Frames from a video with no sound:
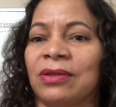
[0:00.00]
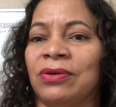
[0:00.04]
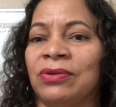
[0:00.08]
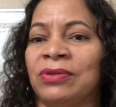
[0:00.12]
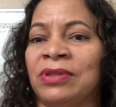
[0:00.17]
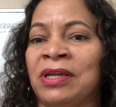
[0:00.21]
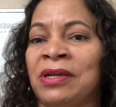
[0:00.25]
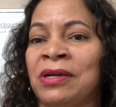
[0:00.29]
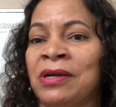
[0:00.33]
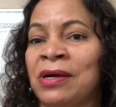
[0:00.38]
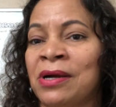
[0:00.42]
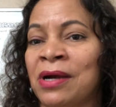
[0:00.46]

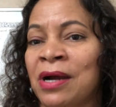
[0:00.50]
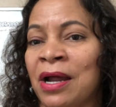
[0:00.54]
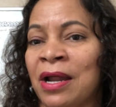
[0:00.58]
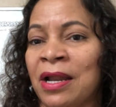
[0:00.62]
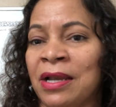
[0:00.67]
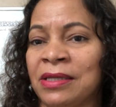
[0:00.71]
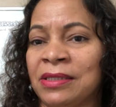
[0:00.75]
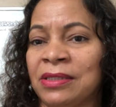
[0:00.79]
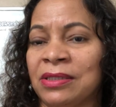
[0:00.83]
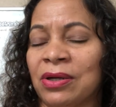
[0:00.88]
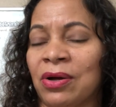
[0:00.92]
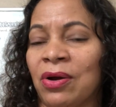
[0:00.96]
the
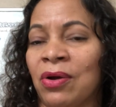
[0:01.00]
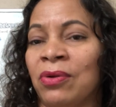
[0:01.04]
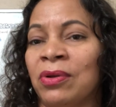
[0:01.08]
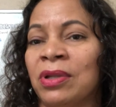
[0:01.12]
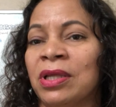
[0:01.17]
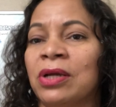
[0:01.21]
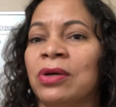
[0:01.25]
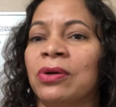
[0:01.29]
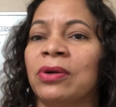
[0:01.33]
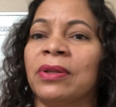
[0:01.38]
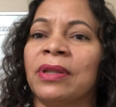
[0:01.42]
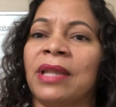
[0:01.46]
heart
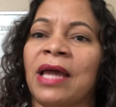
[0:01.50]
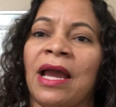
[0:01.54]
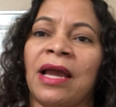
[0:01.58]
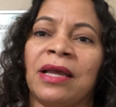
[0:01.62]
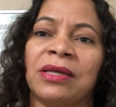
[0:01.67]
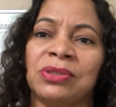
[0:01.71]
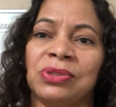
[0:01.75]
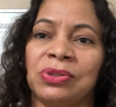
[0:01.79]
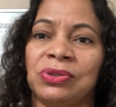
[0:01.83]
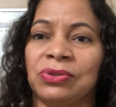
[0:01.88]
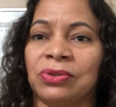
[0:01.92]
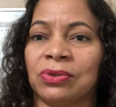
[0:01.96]
only
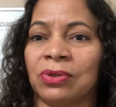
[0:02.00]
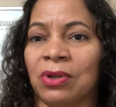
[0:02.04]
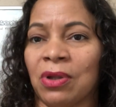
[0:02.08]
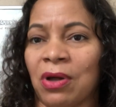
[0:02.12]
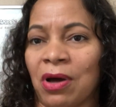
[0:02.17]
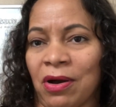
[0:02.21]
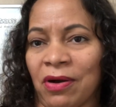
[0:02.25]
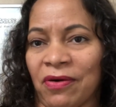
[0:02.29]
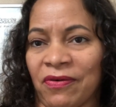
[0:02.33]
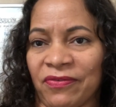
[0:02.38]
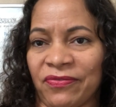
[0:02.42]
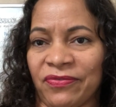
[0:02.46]
connects to
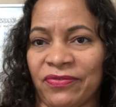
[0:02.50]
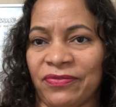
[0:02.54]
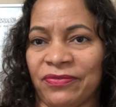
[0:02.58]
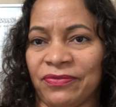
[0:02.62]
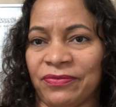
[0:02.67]
love.